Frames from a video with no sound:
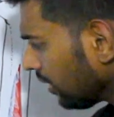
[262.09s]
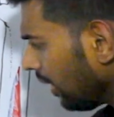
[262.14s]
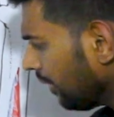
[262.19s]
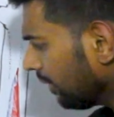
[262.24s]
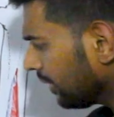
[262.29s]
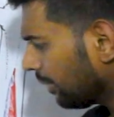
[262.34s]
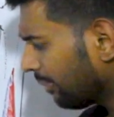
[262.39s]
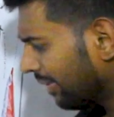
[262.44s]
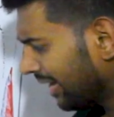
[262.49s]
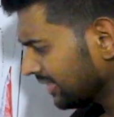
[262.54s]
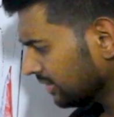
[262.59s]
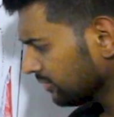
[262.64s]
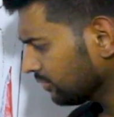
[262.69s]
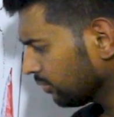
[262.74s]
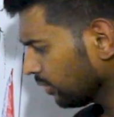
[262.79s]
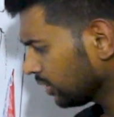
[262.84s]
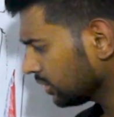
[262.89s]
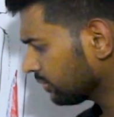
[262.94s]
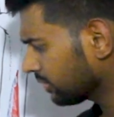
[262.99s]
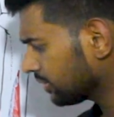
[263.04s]
And the biceps
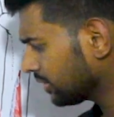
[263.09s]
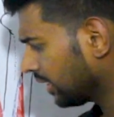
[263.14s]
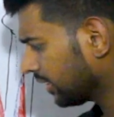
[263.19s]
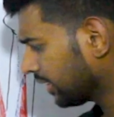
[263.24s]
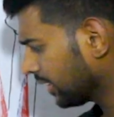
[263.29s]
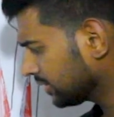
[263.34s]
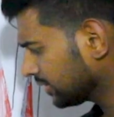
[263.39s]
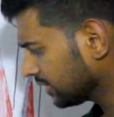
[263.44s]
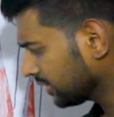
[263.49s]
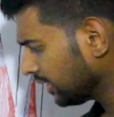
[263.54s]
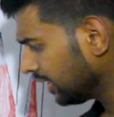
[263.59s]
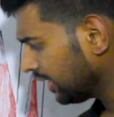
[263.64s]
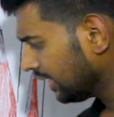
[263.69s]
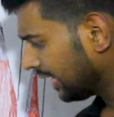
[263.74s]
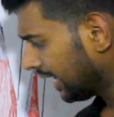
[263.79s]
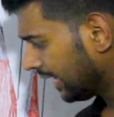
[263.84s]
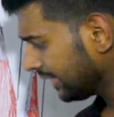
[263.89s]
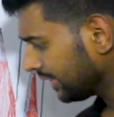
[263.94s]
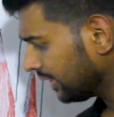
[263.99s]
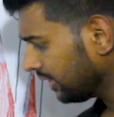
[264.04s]
femoris muscle attaching the
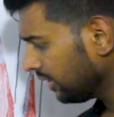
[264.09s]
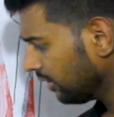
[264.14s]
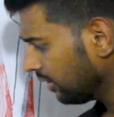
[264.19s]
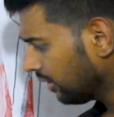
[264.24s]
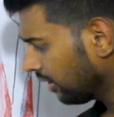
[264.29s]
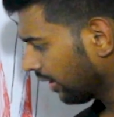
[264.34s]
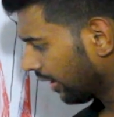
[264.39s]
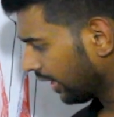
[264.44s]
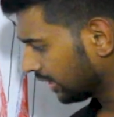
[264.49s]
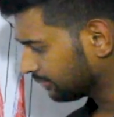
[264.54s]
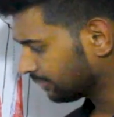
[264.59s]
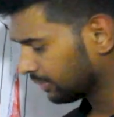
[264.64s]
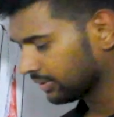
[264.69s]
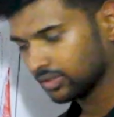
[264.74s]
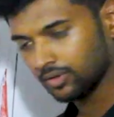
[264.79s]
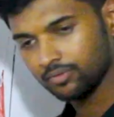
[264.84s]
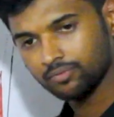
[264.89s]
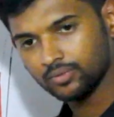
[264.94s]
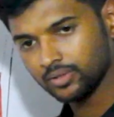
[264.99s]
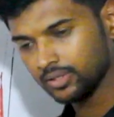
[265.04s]
lateral
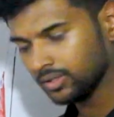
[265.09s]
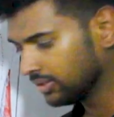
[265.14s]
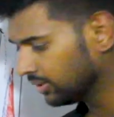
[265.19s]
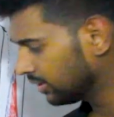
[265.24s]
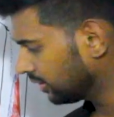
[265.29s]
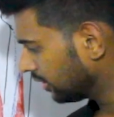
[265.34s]
aspect of the